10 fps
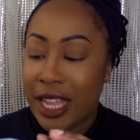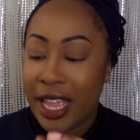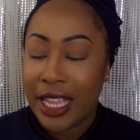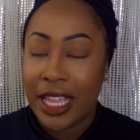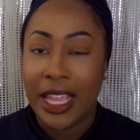
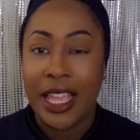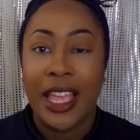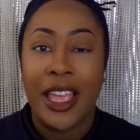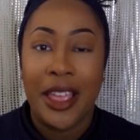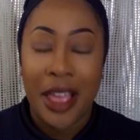Like,
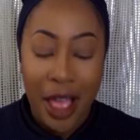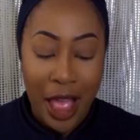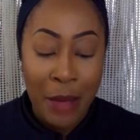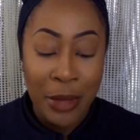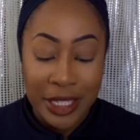
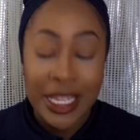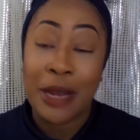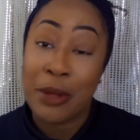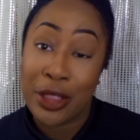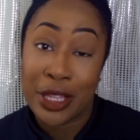I'm
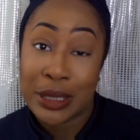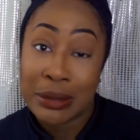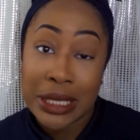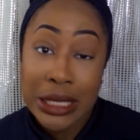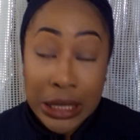excited about this
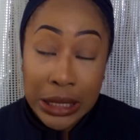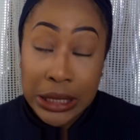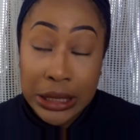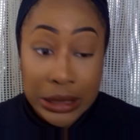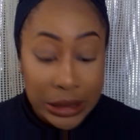one,
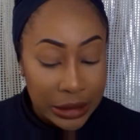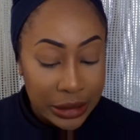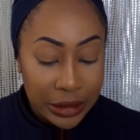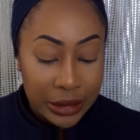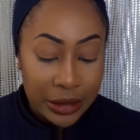honey.
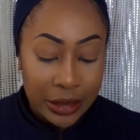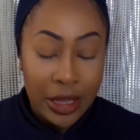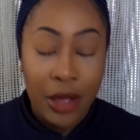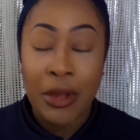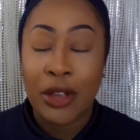
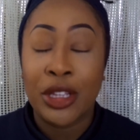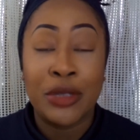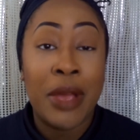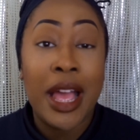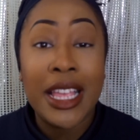Oh my
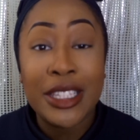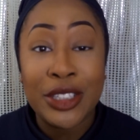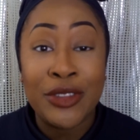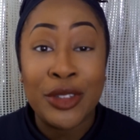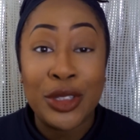gosh, my eyes
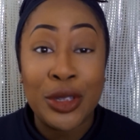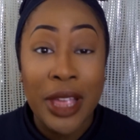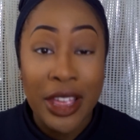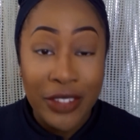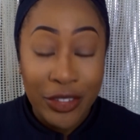just feel so
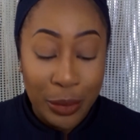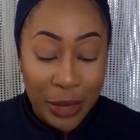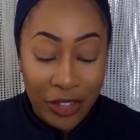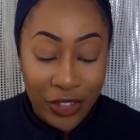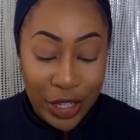heavy from
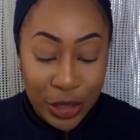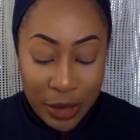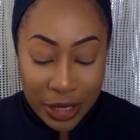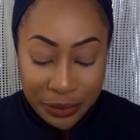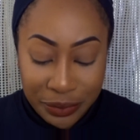that first
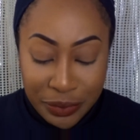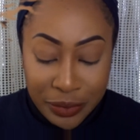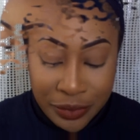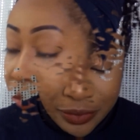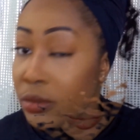one.
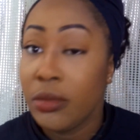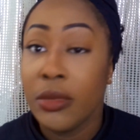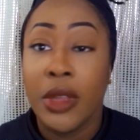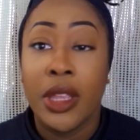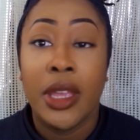
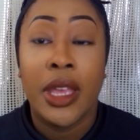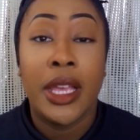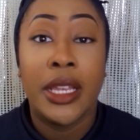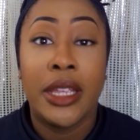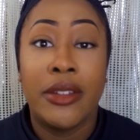
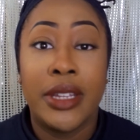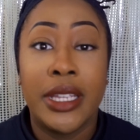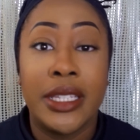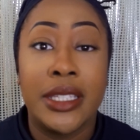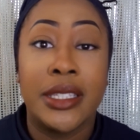And here it
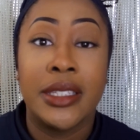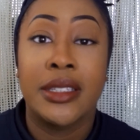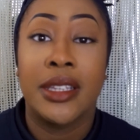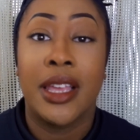is.